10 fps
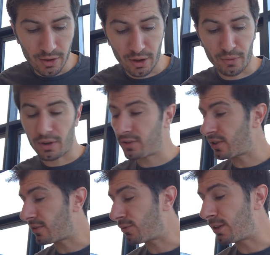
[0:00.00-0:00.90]
It
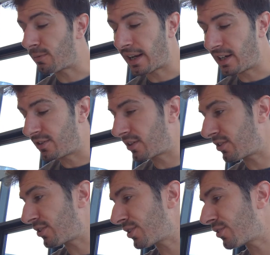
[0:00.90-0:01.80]
says read page
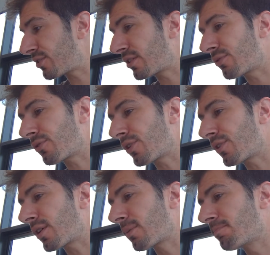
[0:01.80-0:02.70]
69, so let's find
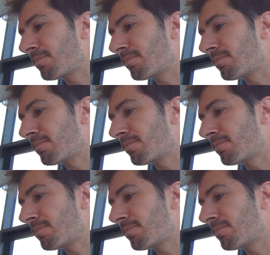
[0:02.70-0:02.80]
that.